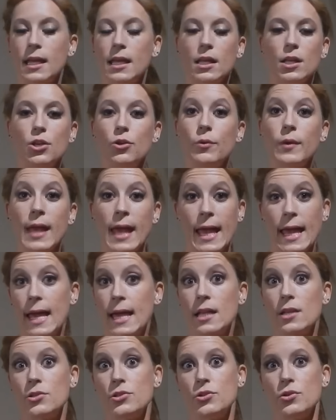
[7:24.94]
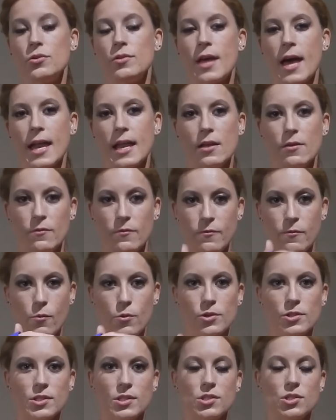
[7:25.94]
you can't do that. It
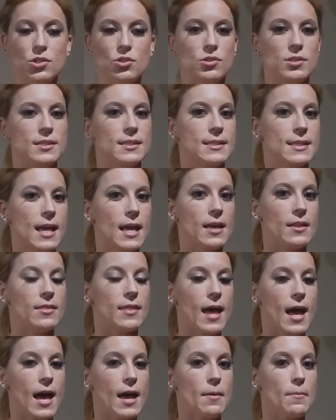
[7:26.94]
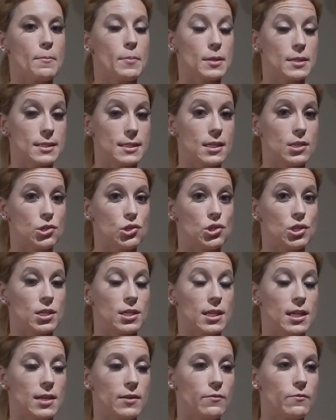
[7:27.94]
forces you to stay in that position
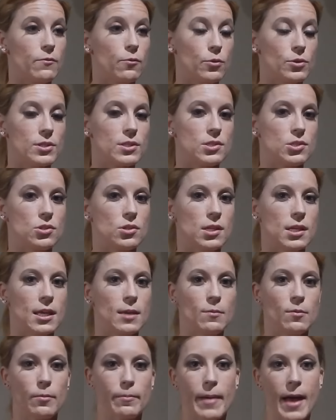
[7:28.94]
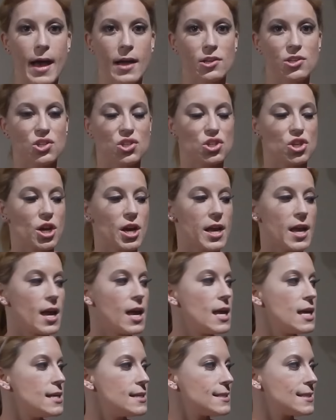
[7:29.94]
and it forces you to keep your back
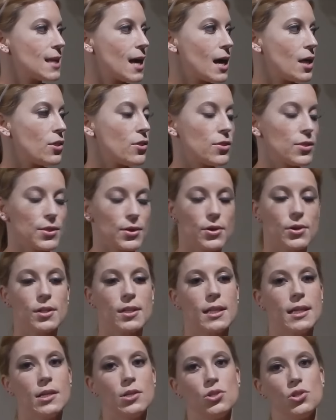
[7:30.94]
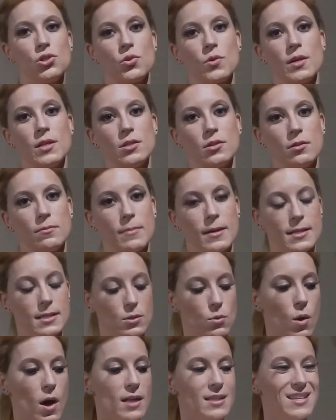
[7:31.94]
straight. So I thoroughly enjoy doing my
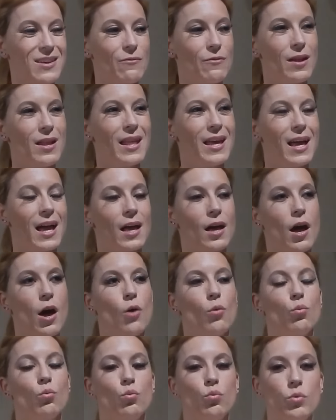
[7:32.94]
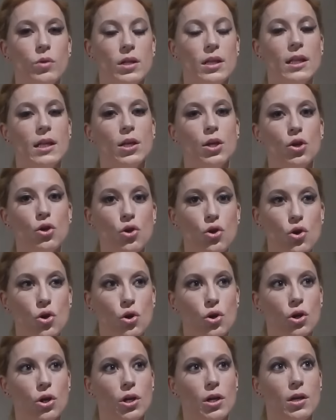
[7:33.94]
squats. I felt like I got a really
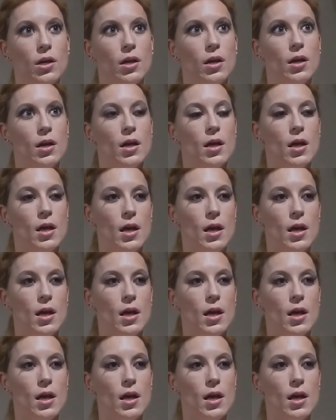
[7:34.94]
good